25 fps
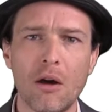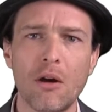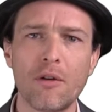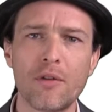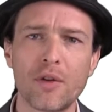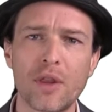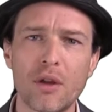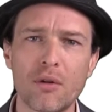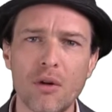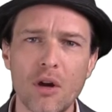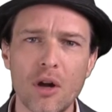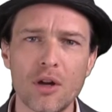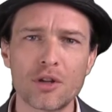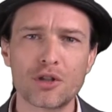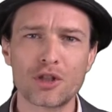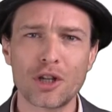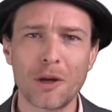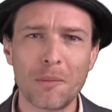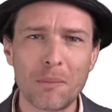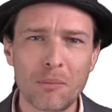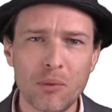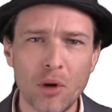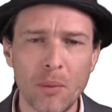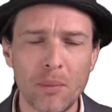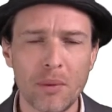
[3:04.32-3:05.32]
However, there are
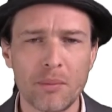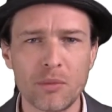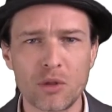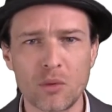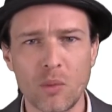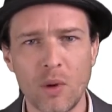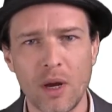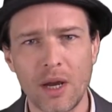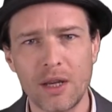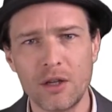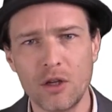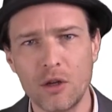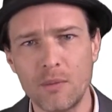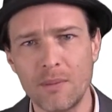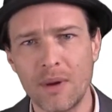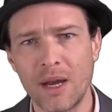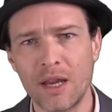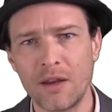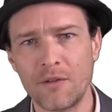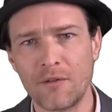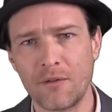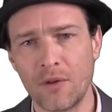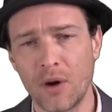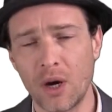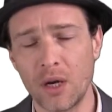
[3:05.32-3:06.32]
some problems where you
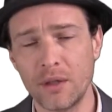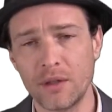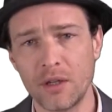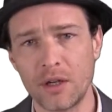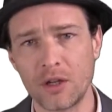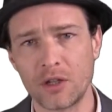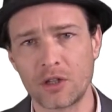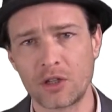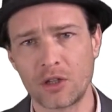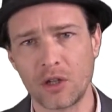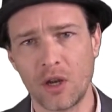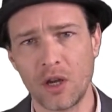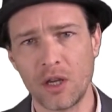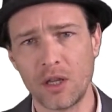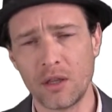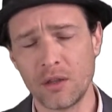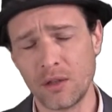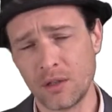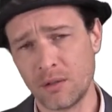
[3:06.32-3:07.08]
may find that a site